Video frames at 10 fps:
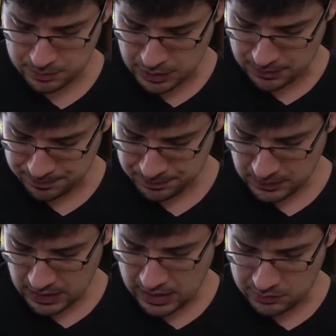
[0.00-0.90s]
But
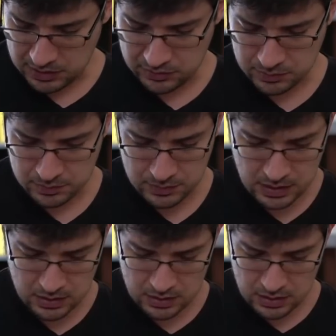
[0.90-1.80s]
anyways,
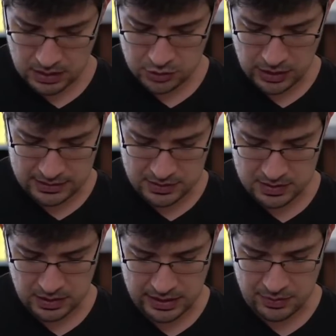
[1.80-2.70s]
I tried to
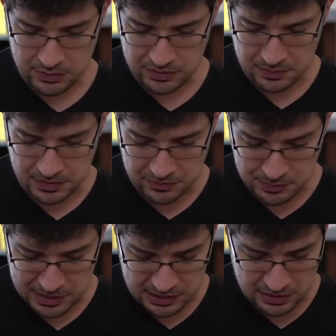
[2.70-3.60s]
start out with something
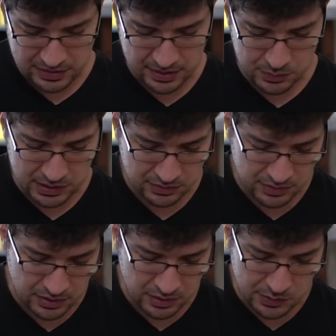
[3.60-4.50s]
familiar, and then we
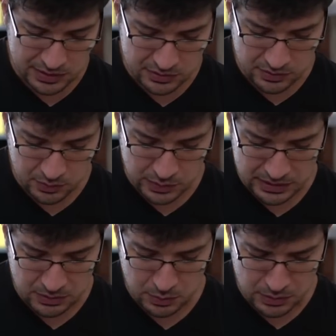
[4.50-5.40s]
started going into the
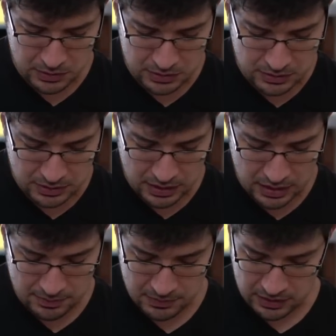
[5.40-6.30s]
weird world.
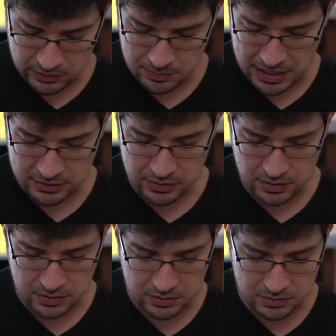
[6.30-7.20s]
Let's come back to
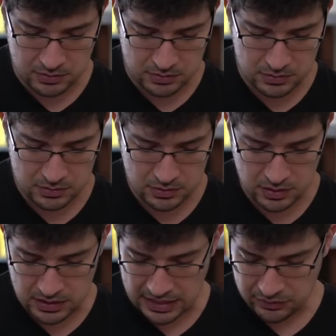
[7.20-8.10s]
the
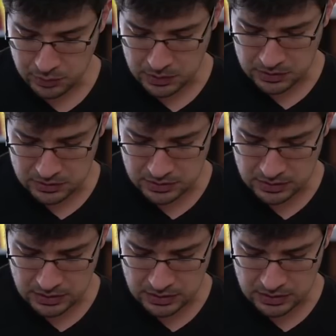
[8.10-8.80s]
nice world.